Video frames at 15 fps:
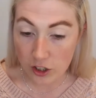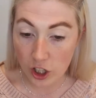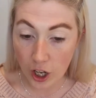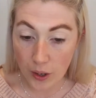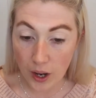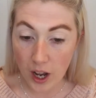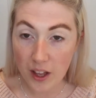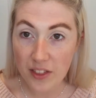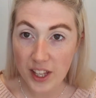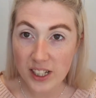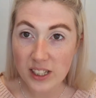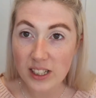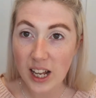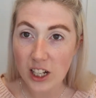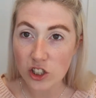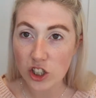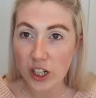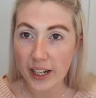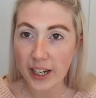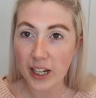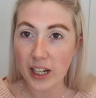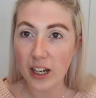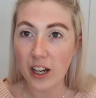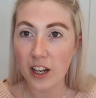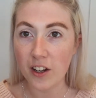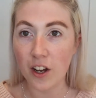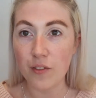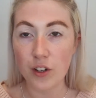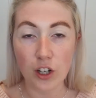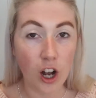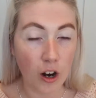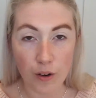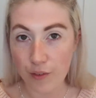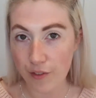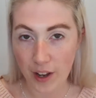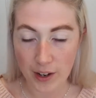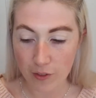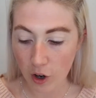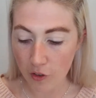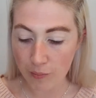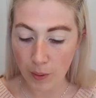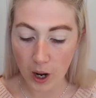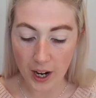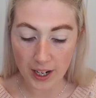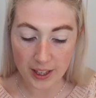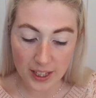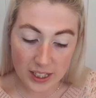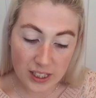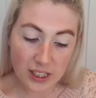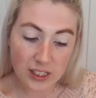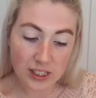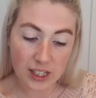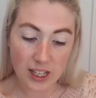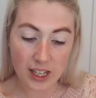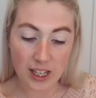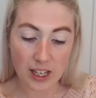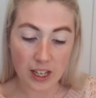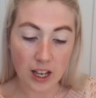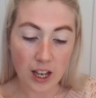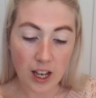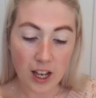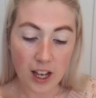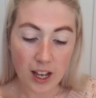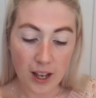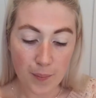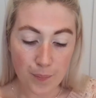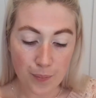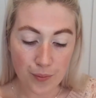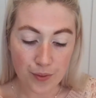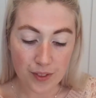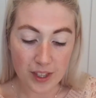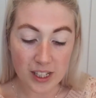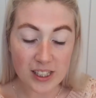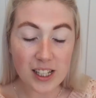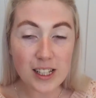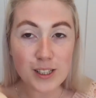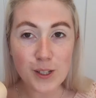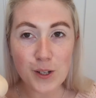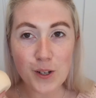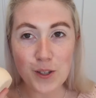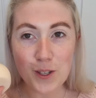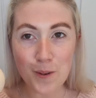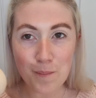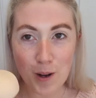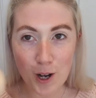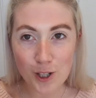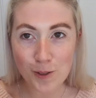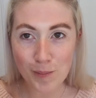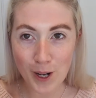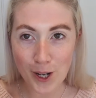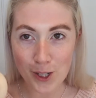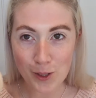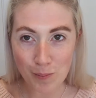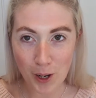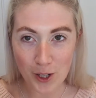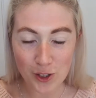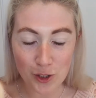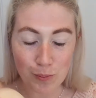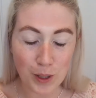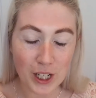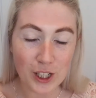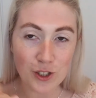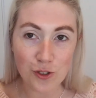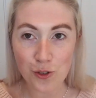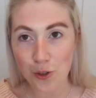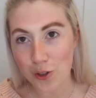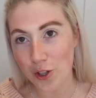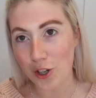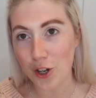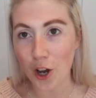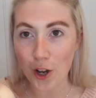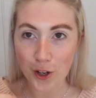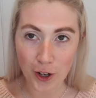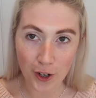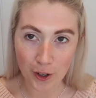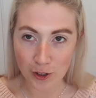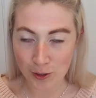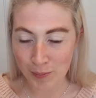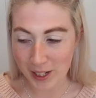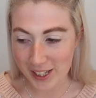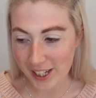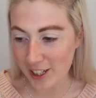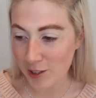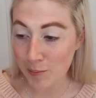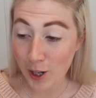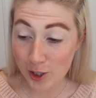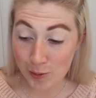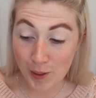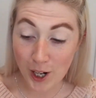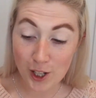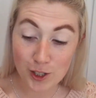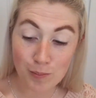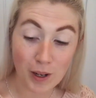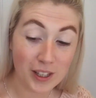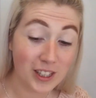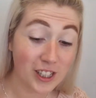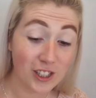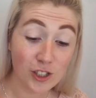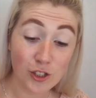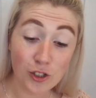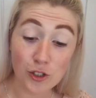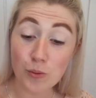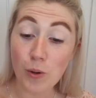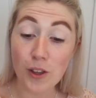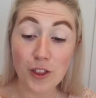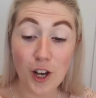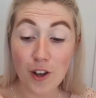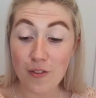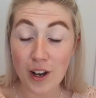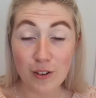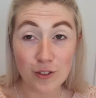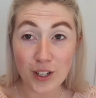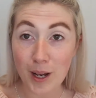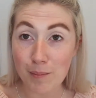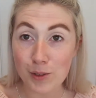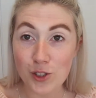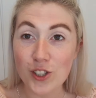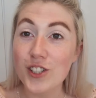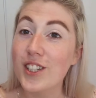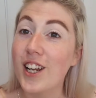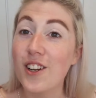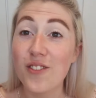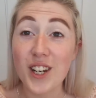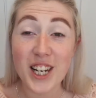so this is actually another current favourite of mine. This is the marshmallow sponge, but it's not the Coco Cosmetics marshmallow sponge. This is just one that I found on Amazon, and I've